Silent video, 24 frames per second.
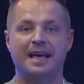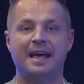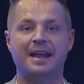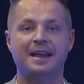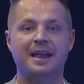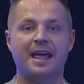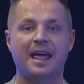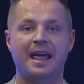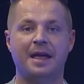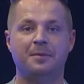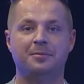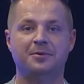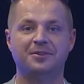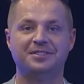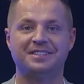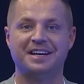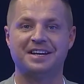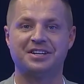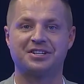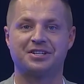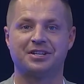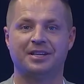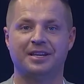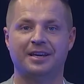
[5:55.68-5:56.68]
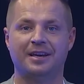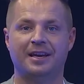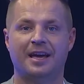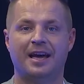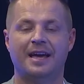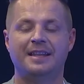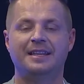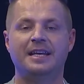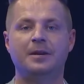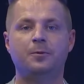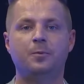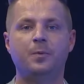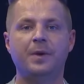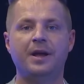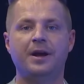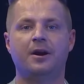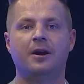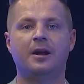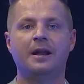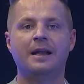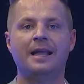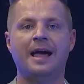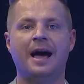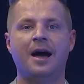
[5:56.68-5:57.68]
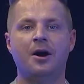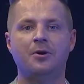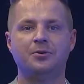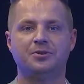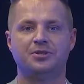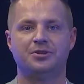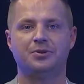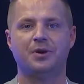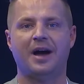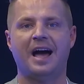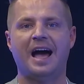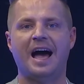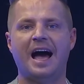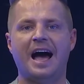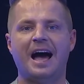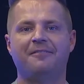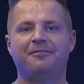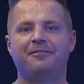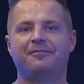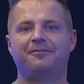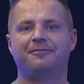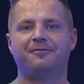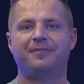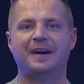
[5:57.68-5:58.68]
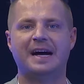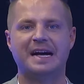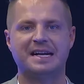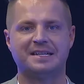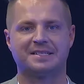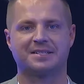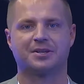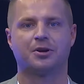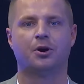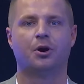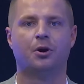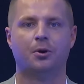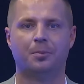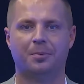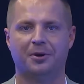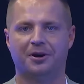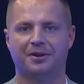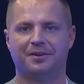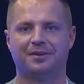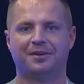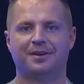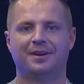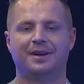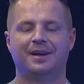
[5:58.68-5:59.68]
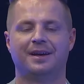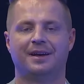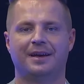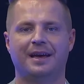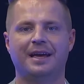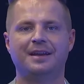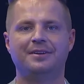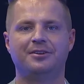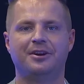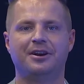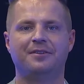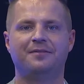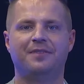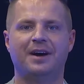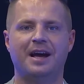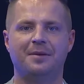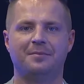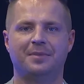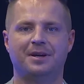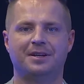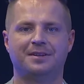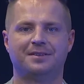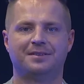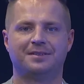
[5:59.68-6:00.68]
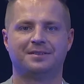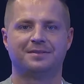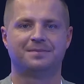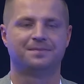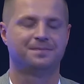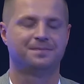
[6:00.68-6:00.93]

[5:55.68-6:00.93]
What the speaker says: enables actually that we are allowed to have a fast cobot in the environment.